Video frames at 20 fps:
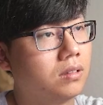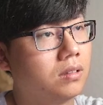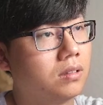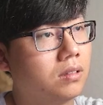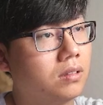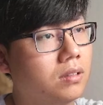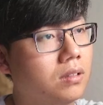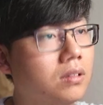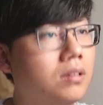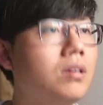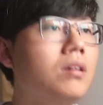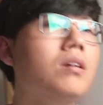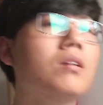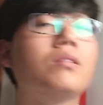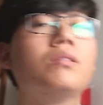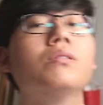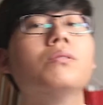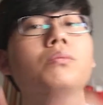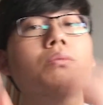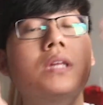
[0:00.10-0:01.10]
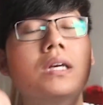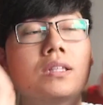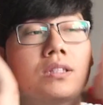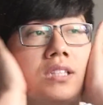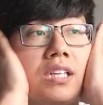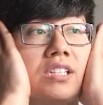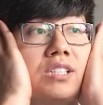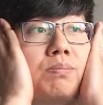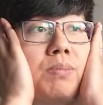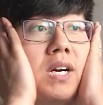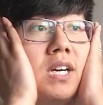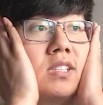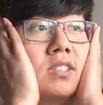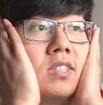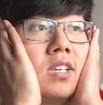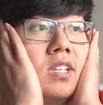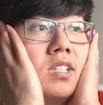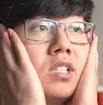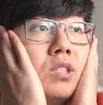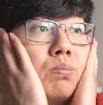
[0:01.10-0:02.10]
Dude, the despair
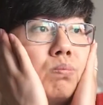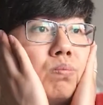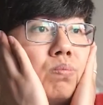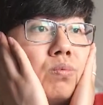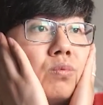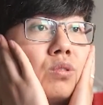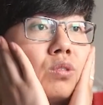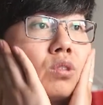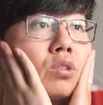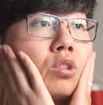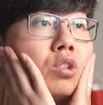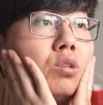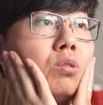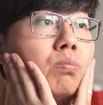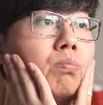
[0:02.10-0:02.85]
stun is too